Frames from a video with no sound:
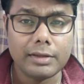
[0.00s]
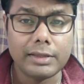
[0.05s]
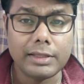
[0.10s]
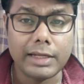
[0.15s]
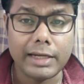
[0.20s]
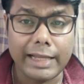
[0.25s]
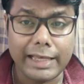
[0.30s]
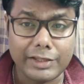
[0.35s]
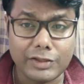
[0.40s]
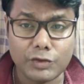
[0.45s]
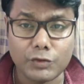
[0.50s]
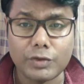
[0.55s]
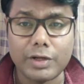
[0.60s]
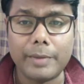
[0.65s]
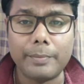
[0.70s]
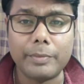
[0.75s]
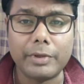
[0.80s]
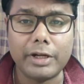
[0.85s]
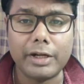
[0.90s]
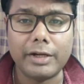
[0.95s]
The next
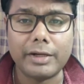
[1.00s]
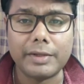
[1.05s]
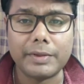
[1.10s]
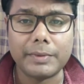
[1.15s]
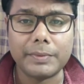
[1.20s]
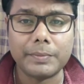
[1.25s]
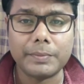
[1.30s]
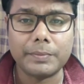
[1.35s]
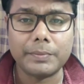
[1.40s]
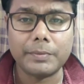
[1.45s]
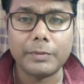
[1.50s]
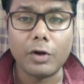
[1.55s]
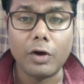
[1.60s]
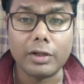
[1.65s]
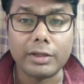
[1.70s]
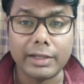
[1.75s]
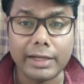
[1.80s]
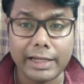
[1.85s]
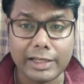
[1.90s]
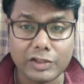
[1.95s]
competitor
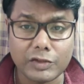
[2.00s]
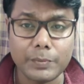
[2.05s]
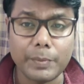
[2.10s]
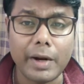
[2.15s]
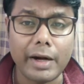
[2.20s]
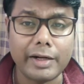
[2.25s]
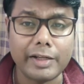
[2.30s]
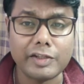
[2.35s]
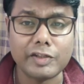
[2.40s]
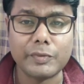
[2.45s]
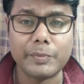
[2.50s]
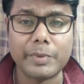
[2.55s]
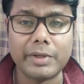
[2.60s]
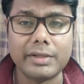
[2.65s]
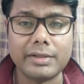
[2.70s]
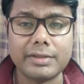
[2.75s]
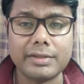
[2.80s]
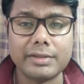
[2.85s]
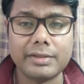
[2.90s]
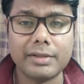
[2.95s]
or the next
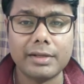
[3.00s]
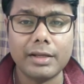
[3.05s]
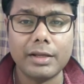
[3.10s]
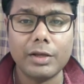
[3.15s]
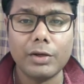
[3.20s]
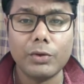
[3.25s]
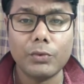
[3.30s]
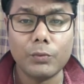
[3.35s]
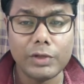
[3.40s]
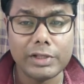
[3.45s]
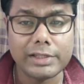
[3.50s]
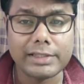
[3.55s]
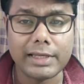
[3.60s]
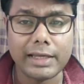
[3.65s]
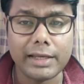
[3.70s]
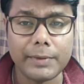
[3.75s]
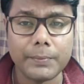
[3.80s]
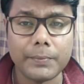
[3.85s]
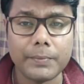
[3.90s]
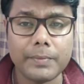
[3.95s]
participant will
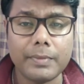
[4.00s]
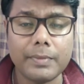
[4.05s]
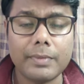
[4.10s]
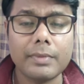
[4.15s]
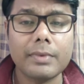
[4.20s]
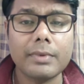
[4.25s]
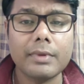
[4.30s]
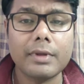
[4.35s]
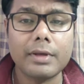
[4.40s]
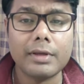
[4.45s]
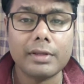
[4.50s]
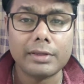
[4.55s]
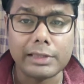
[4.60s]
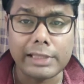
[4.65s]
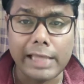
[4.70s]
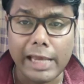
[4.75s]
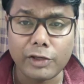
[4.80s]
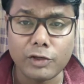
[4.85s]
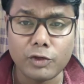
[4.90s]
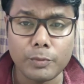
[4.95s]
say,
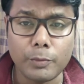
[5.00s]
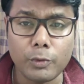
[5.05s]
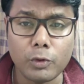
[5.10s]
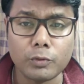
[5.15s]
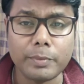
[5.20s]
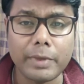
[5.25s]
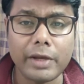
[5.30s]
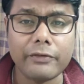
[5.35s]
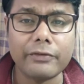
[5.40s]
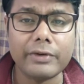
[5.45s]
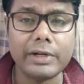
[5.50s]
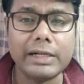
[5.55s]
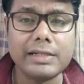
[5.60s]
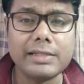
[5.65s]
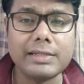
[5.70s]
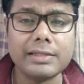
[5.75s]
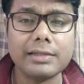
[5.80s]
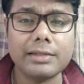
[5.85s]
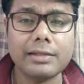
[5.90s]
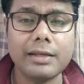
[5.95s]
thank you both my
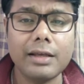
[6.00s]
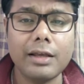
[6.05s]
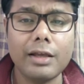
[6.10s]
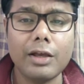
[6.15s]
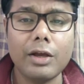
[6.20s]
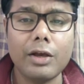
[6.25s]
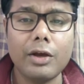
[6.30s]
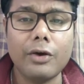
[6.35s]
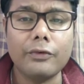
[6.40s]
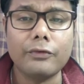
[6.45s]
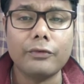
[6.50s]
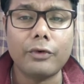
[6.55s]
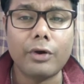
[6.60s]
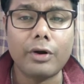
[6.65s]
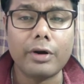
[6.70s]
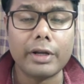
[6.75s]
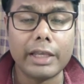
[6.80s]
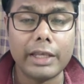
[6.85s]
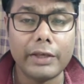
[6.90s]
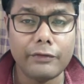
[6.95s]
friends
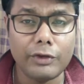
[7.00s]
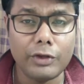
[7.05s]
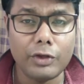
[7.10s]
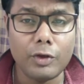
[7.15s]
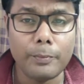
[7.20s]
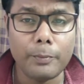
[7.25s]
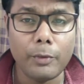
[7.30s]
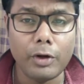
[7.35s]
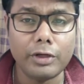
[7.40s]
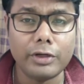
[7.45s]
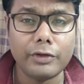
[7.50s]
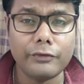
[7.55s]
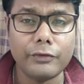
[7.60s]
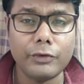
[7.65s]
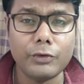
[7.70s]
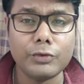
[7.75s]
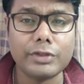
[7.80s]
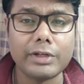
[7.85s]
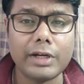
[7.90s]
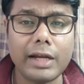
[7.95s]
for giving your point of
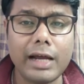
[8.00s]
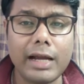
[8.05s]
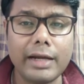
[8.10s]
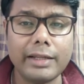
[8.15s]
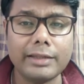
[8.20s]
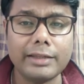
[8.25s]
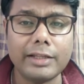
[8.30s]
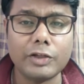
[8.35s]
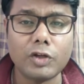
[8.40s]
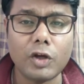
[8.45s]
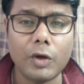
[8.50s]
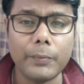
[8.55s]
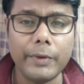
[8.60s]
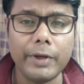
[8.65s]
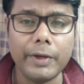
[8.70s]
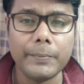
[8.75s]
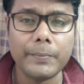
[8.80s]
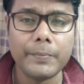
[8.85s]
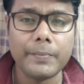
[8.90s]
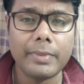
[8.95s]
views regarding the
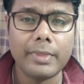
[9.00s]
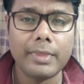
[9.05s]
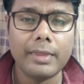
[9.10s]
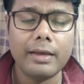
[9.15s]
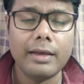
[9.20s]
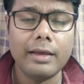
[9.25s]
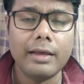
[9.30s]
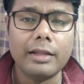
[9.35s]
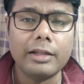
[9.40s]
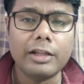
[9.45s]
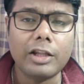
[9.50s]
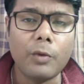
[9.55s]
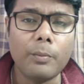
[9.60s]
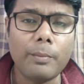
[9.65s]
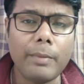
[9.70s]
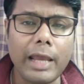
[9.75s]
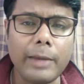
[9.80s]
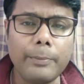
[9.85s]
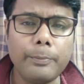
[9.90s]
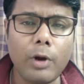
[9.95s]
topic.
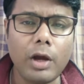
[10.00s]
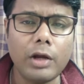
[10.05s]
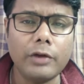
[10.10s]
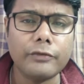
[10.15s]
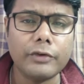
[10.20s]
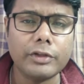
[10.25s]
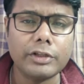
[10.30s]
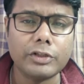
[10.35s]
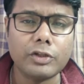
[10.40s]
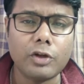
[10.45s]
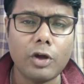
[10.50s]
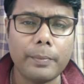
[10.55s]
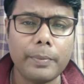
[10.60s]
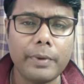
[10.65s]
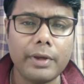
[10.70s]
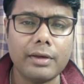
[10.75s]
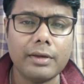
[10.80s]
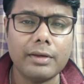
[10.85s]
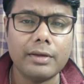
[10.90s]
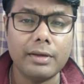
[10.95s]
Now my point for the
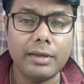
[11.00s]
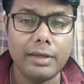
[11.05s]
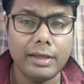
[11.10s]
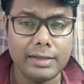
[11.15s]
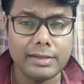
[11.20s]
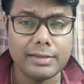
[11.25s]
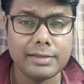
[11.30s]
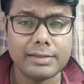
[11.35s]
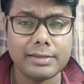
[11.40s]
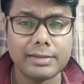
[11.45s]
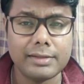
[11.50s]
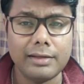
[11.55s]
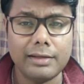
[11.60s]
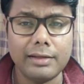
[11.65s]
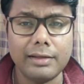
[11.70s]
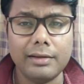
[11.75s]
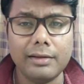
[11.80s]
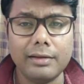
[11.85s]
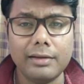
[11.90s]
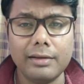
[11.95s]
topic is
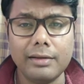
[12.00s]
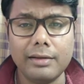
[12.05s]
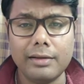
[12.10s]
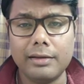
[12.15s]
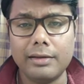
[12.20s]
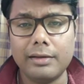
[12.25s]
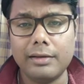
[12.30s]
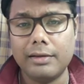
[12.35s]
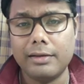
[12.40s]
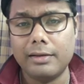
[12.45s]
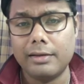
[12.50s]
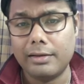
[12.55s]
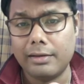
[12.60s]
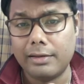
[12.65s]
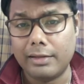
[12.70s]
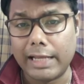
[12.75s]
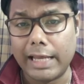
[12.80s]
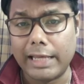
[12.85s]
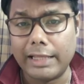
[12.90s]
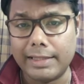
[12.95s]

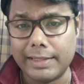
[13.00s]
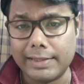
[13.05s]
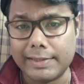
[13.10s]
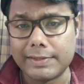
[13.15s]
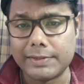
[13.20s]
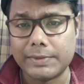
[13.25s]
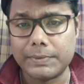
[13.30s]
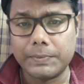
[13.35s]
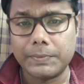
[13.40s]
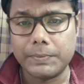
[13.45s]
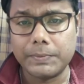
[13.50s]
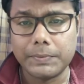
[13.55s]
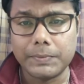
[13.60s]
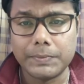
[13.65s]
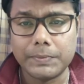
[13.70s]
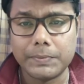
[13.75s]
like this.